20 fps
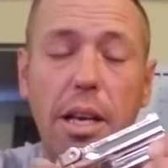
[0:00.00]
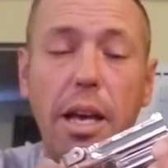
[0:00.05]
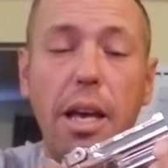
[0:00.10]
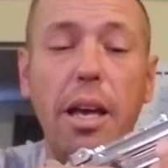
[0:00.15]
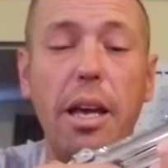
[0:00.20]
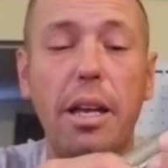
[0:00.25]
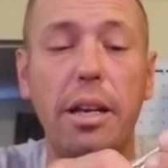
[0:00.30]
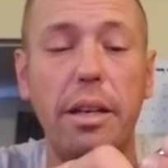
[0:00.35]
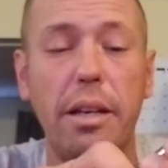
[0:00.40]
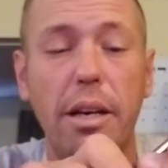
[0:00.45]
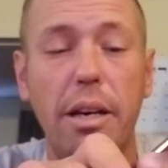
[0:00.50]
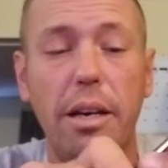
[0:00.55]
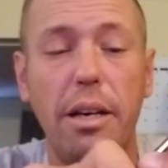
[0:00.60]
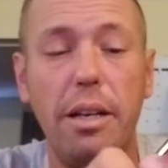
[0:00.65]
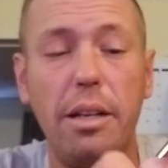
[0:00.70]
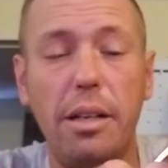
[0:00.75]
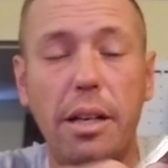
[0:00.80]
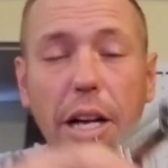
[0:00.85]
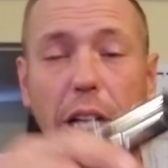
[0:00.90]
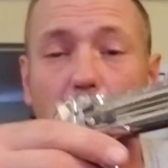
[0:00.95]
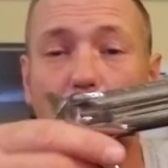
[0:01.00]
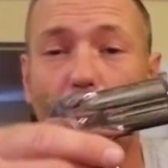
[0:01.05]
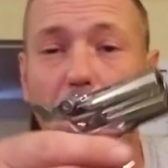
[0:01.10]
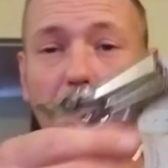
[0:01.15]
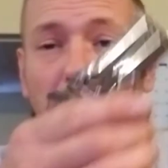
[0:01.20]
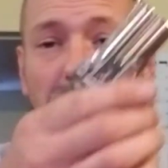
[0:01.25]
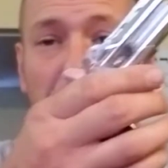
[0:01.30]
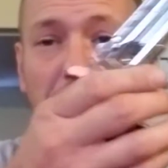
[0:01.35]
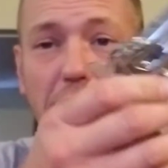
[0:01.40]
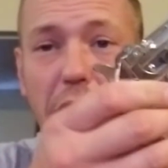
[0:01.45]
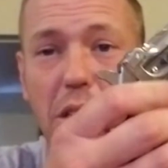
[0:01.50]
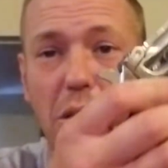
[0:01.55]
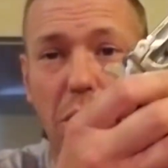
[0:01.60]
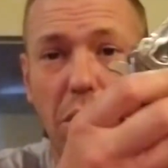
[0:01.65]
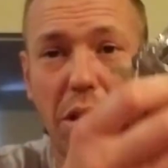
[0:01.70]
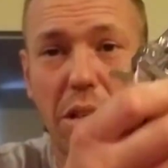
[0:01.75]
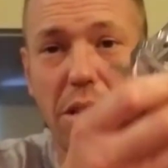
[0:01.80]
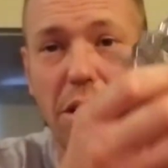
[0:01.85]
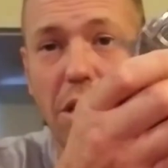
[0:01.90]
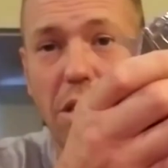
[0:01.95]
And that's why I like this one,
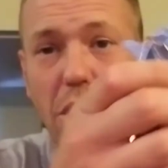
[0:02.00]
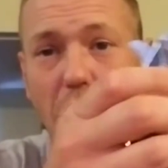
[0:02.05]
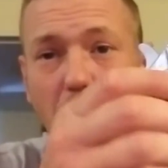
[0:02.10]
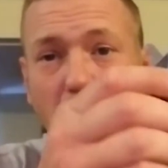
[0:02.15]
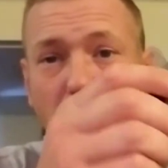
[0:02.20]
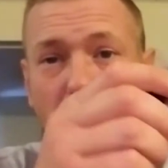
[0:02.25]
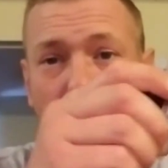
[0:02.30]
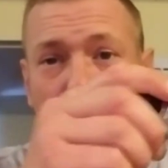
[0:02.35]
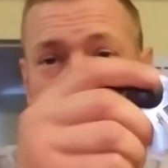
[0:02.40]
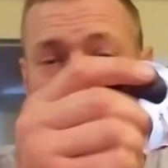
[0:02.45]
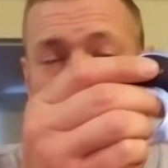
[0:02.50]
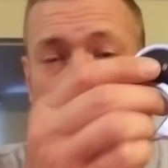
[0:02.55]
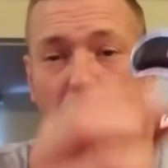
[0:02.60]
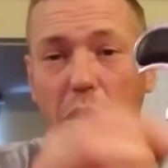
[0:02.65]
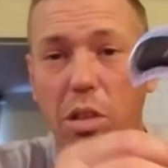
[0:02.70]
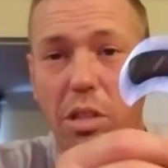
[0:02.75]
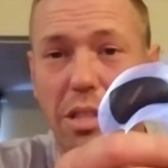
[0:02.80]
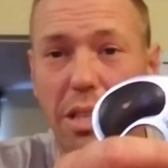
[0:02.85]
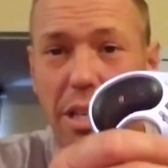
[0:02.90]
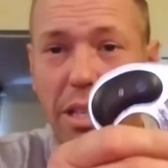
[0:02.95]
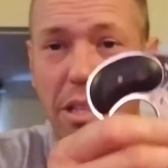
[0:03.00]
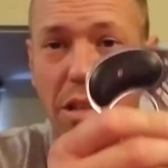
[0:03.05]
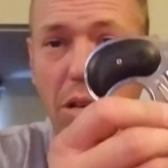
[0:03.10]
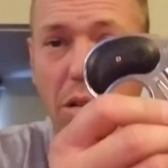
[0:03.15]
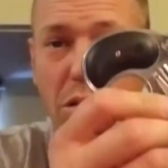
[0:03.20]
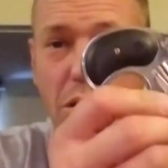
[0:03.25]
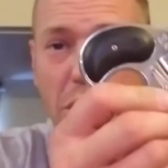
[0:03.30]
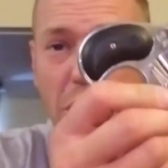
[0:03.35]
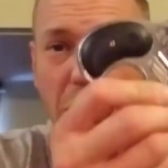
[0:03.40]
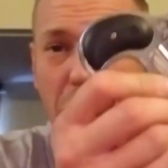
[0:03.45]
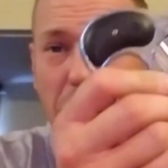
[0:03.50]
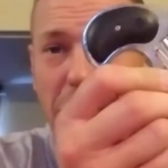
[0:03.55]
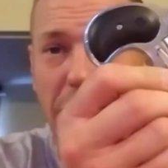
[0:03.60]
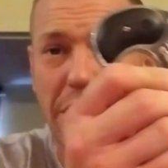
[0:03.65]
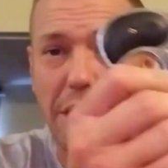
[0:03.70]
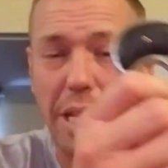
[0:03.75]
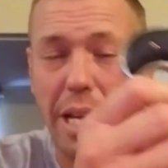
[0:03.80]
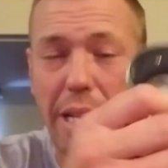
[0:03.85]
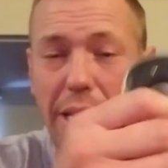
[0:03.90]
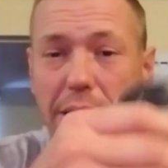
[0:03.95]
because it's old school. It looks like the old school ones.
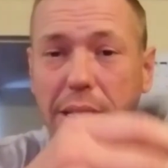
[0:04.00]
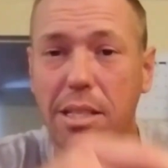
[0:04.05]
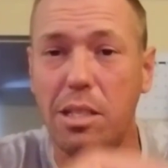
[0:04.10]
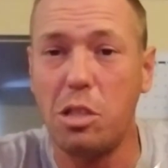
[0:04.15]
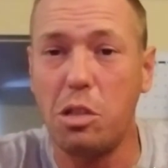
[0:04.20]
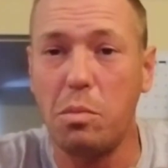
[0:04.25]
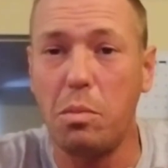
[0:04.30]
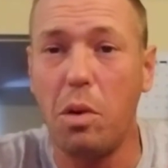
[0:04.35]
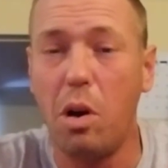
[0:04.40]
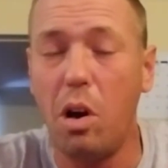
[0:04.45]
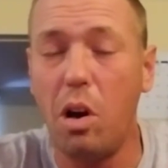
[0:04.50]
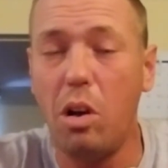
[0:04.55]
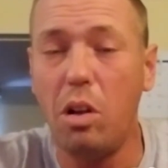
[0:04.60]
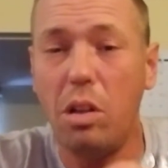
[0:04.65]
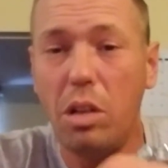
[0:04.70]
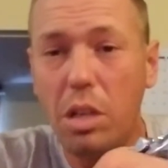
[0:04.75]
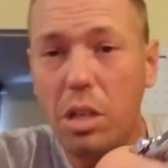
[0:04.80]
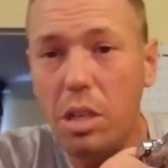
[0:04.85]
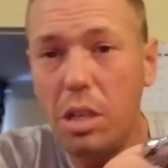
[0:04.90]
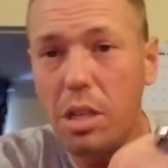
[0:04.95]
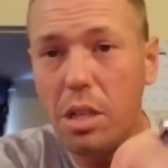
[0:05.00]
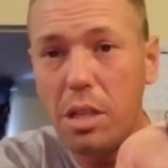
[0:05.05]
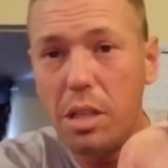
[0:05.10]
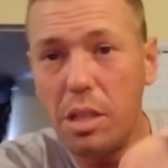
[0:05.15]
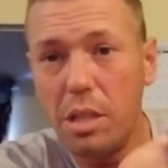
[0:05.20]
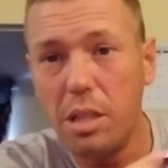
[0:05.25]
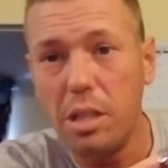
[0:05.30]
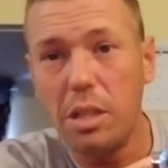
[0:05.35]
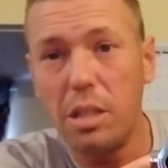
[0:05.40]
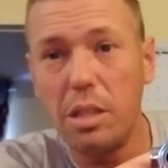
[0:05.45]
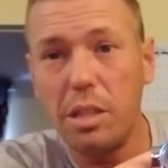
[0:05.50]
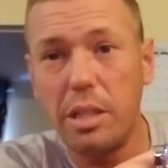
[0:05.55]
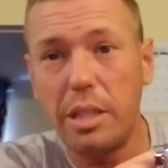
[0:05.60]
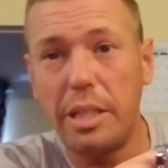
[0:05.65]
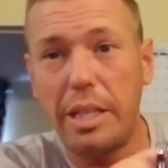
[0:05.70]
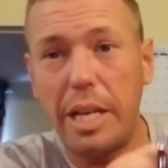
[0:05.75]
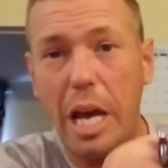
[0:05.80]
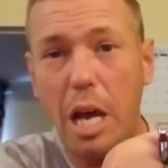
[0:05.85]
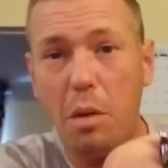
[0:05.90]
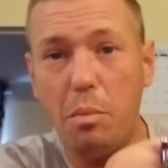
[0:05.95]
It's nice and small,
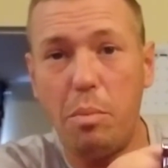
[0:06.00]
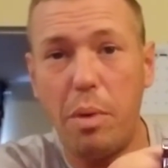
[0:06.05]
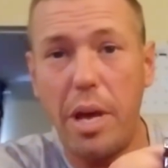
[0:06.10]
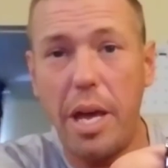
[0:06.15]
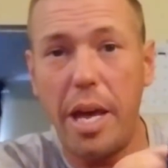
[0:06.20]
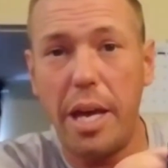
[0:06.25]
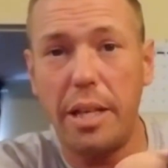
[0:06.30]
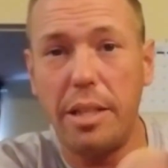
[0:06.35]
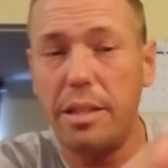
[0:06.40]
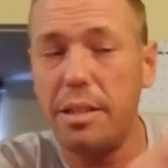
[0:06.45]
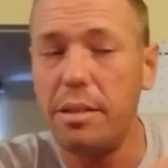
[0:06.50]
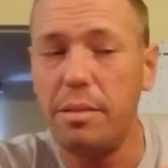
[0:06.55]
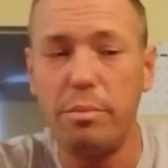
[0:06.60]
compact.